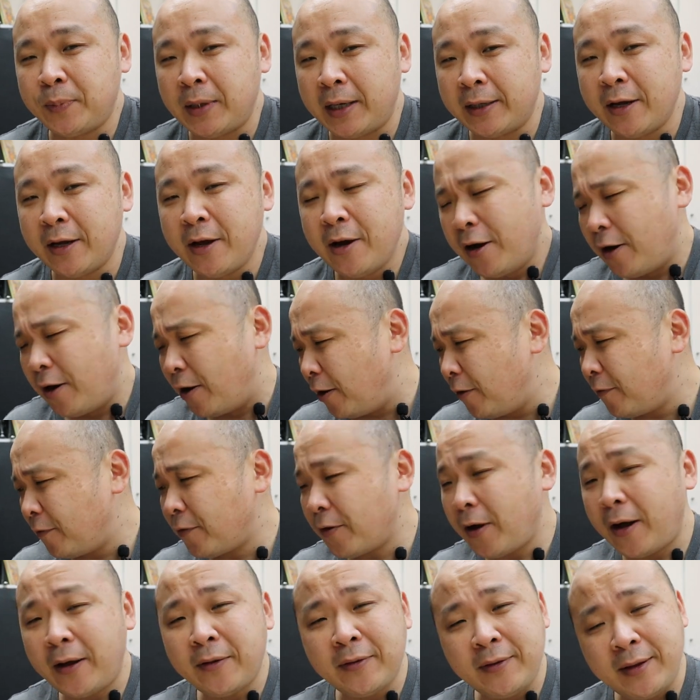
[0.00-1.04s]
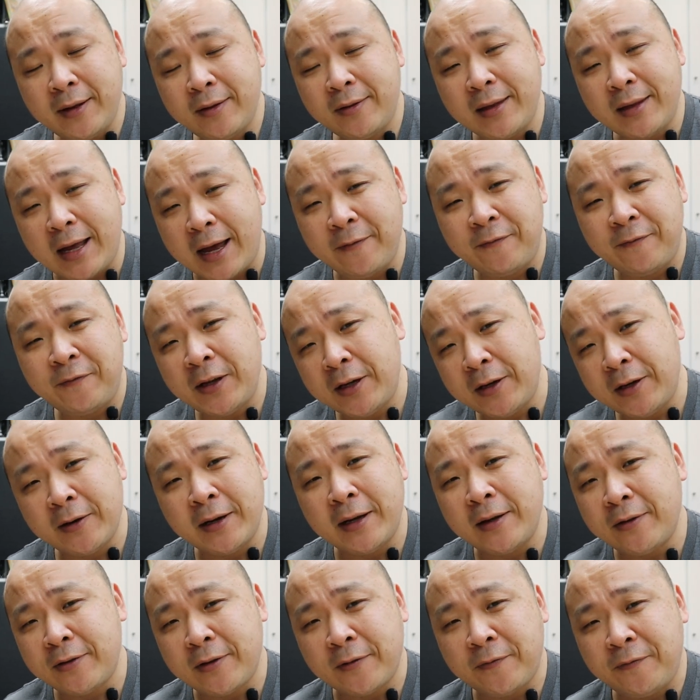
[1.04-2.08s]
But overall, this, I figure,
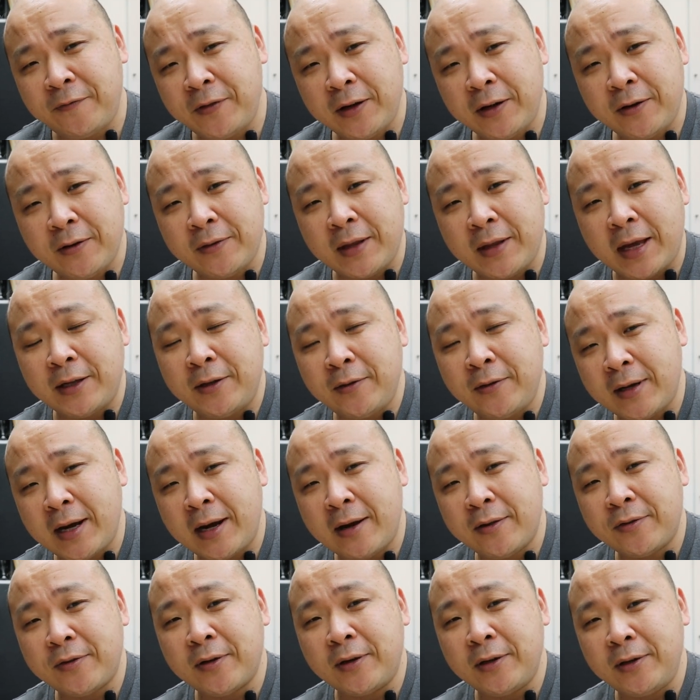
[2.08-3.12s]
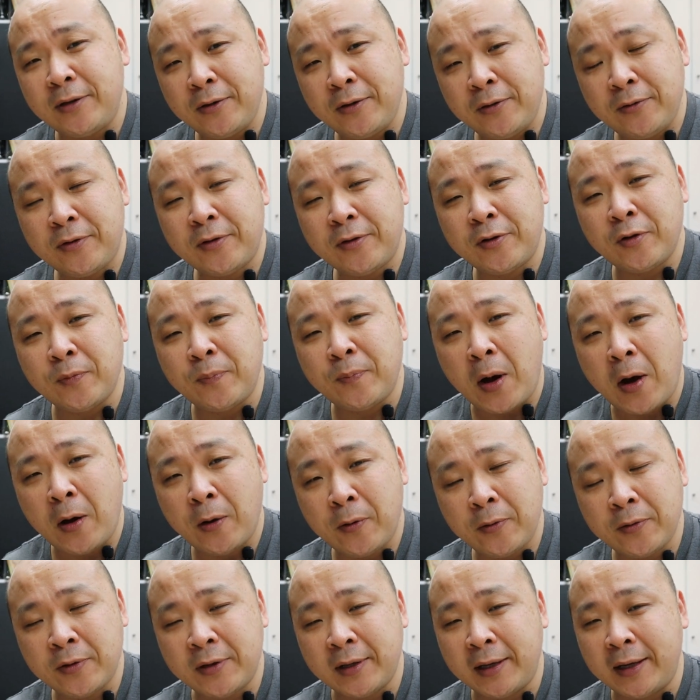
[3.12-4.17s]
is a figure that you guys are used to
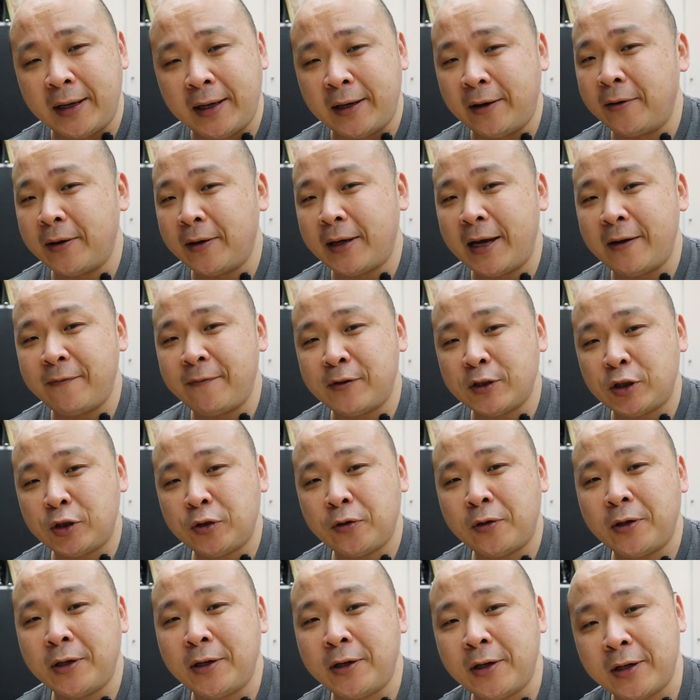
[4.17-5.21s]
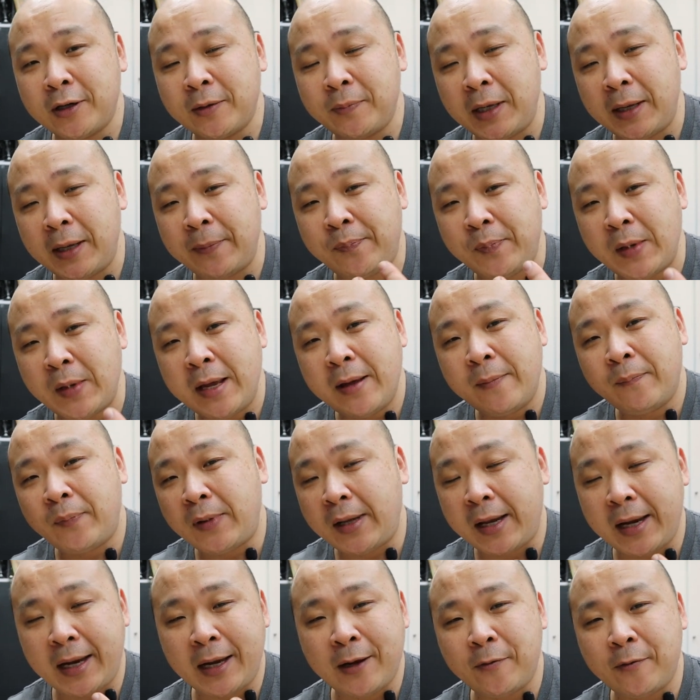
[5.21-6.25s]
posing, okay? For sure, you're gonna be
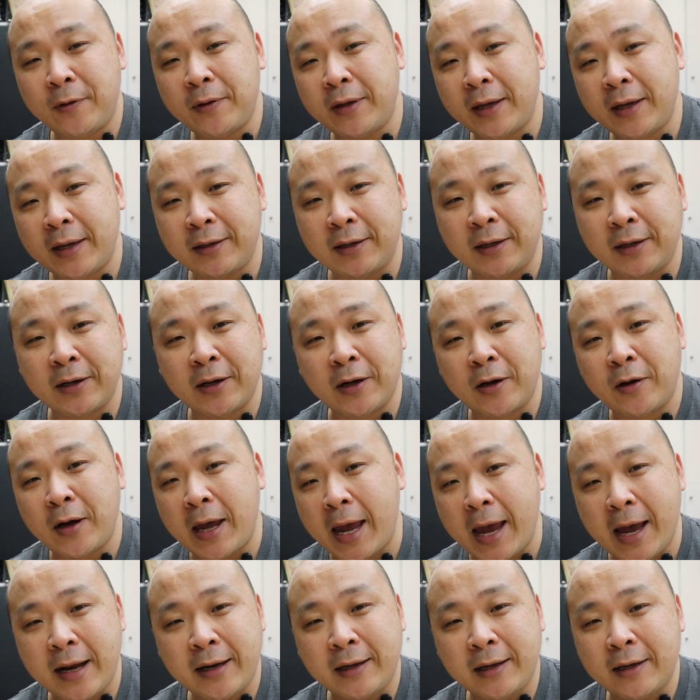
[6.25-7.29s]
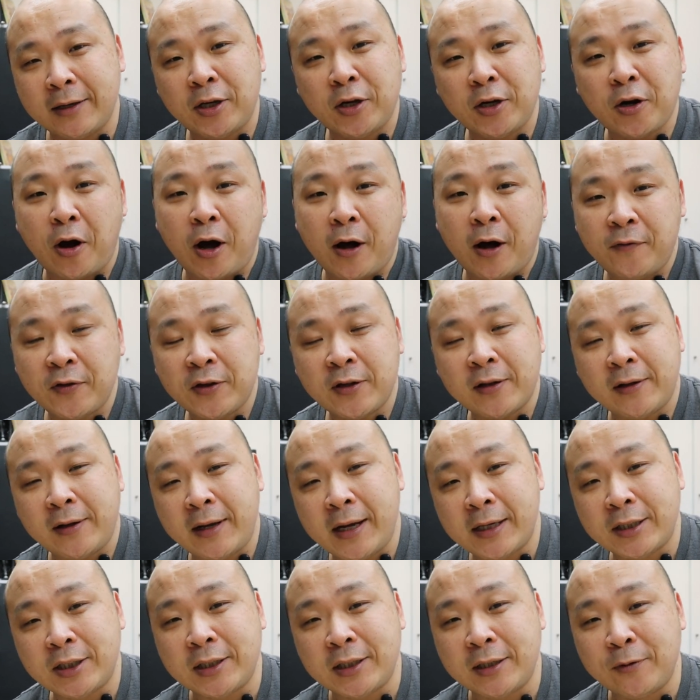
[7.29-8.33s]
playing with it, you know, adding it to your office
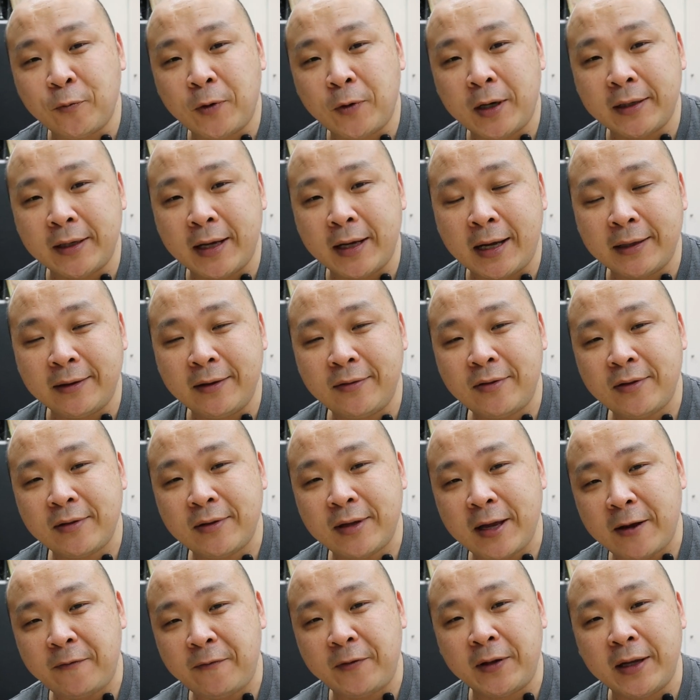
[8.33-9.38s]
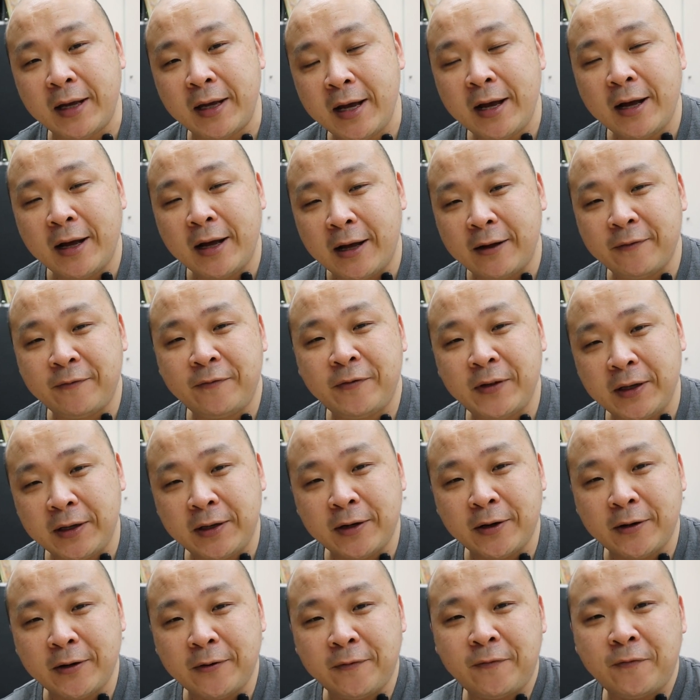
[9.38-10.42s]
collection, whatnot. This is definitely a
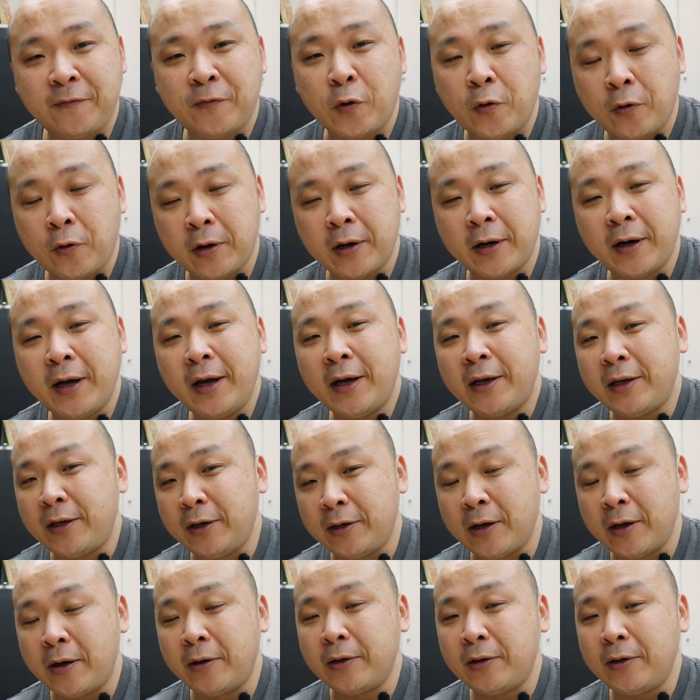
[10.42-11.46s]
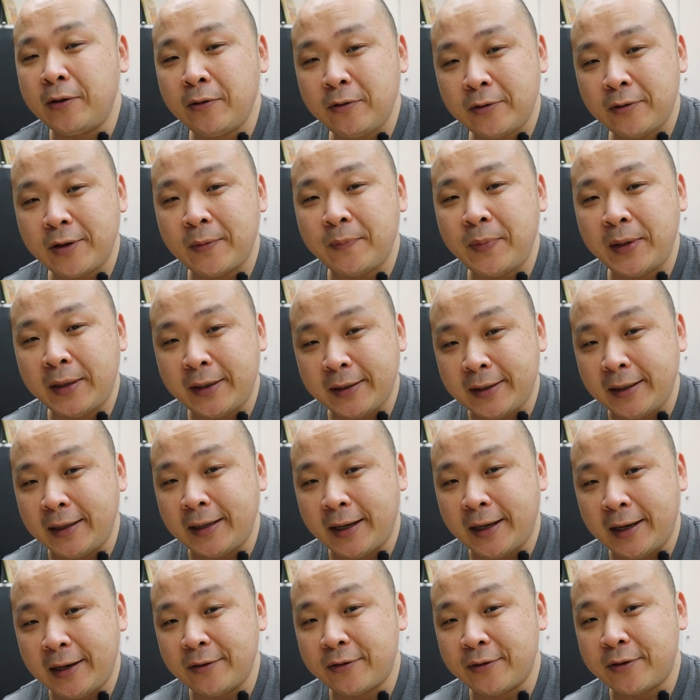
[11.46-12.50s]
figure for, you know, usability,
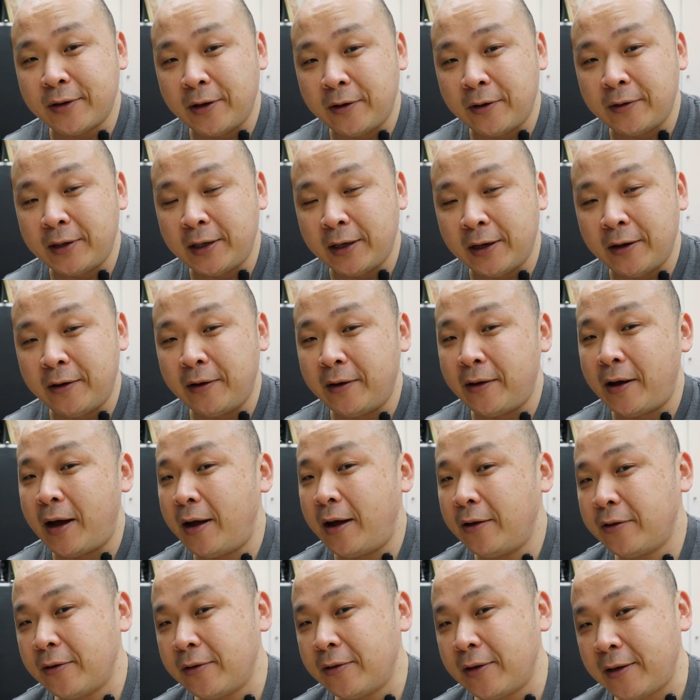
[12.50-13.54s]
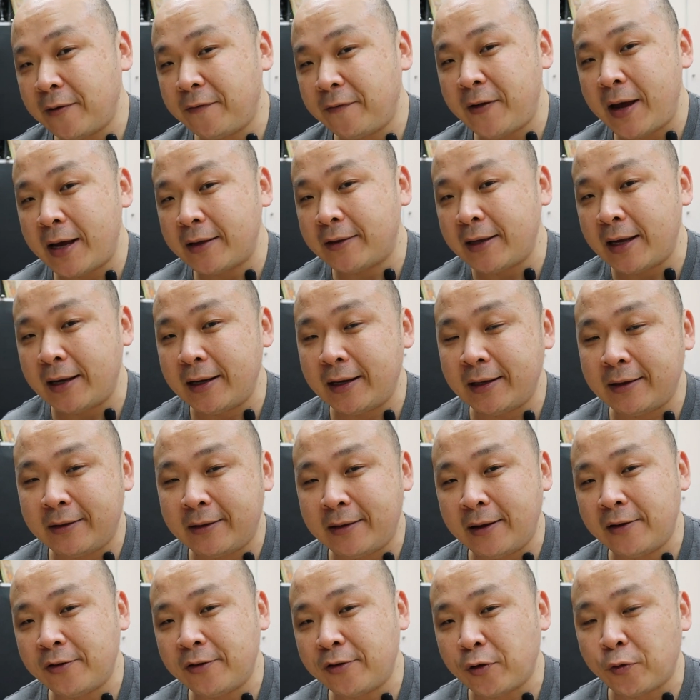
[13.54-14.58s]
guys. So, you know, other than the fact that it
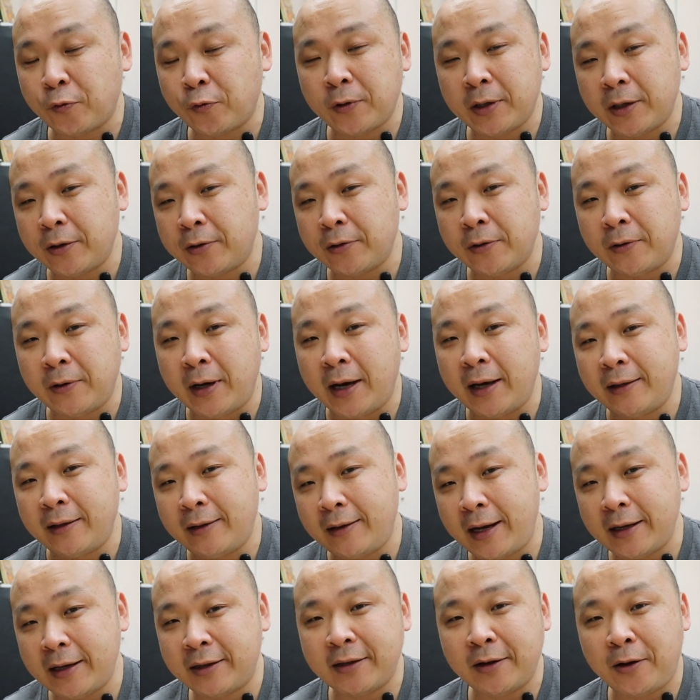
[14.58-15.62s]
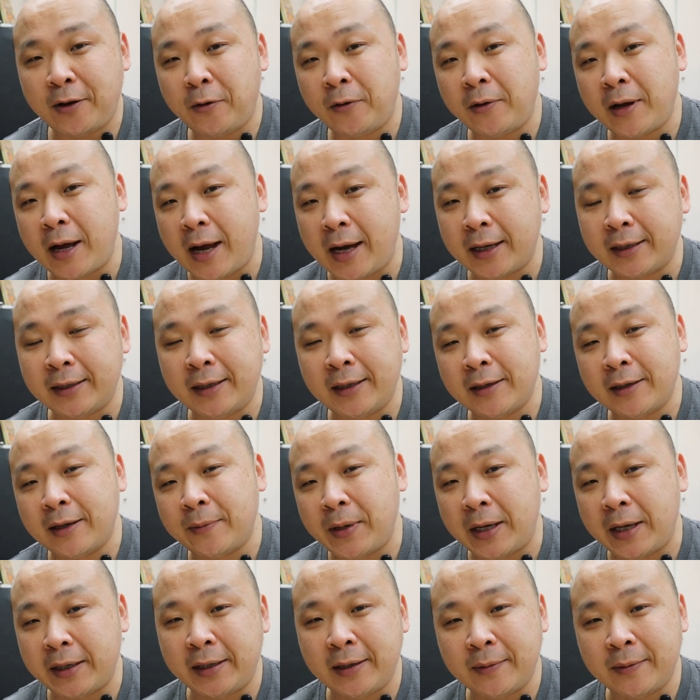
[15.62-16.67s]
does look really cool, I like the whole idea
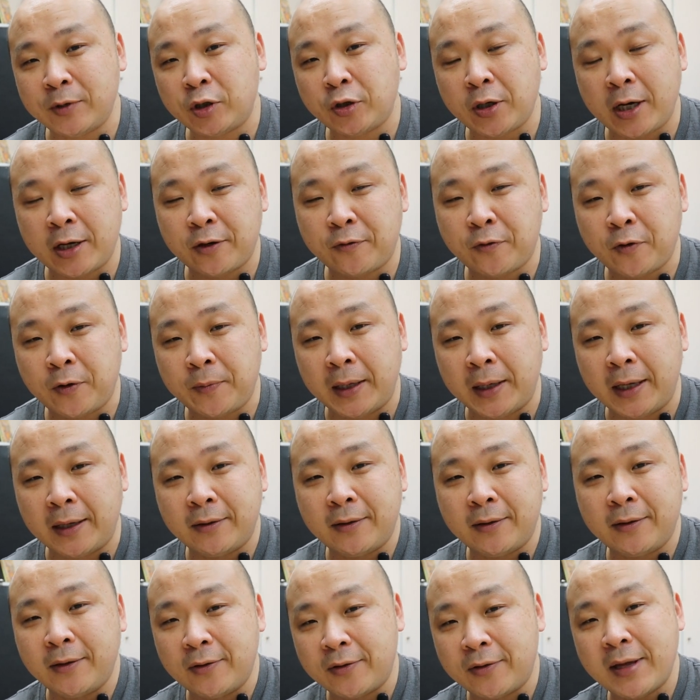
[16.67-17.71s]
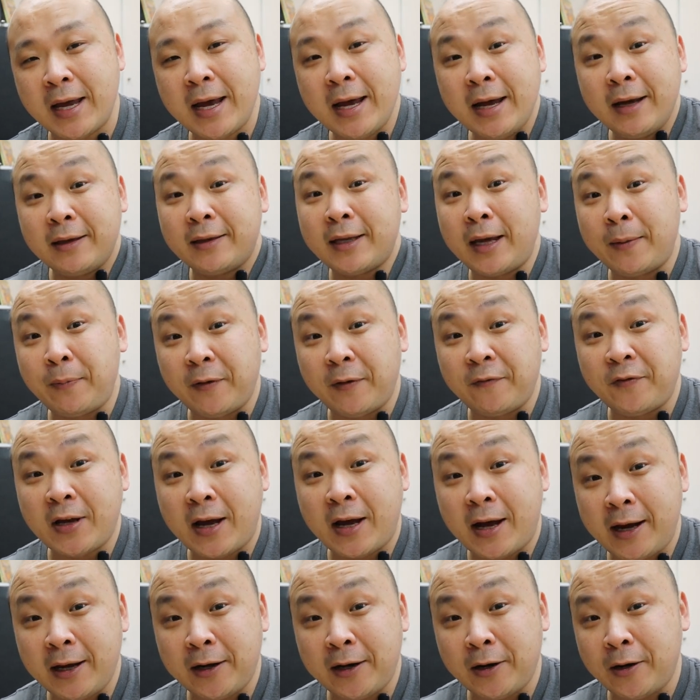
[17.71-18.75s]
about him transforming into this type of
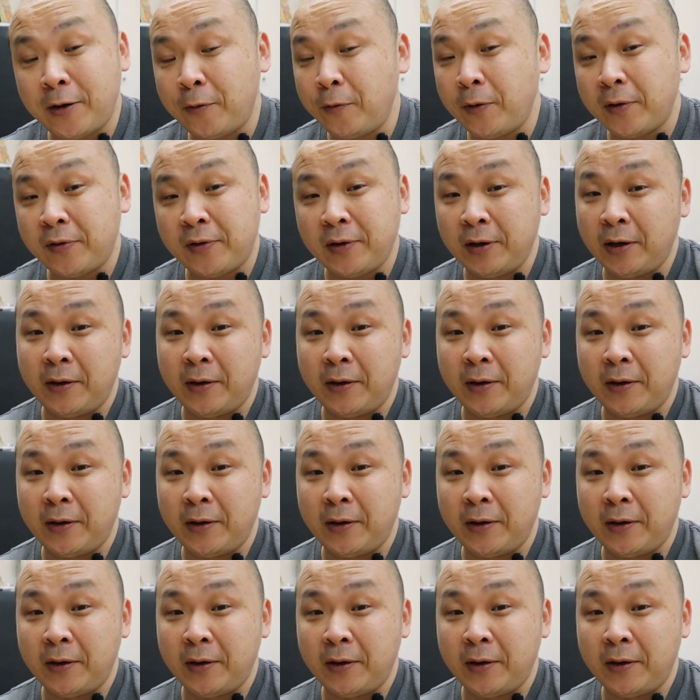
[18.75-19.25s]
tiger with,